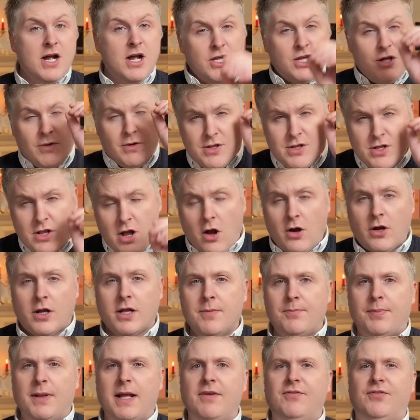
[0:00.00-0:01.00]
You're not going
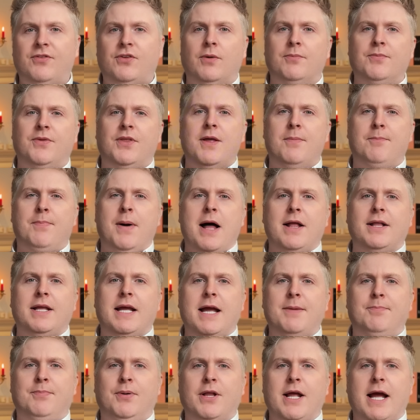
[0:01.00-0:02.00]
to believe something that
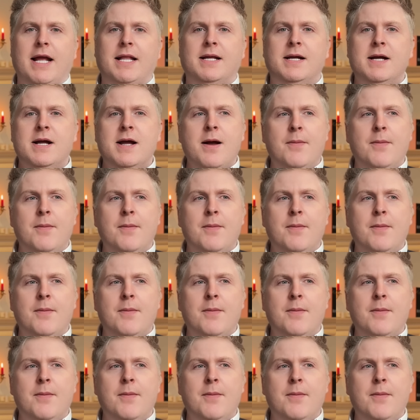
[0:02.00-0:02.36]
Barnier put in.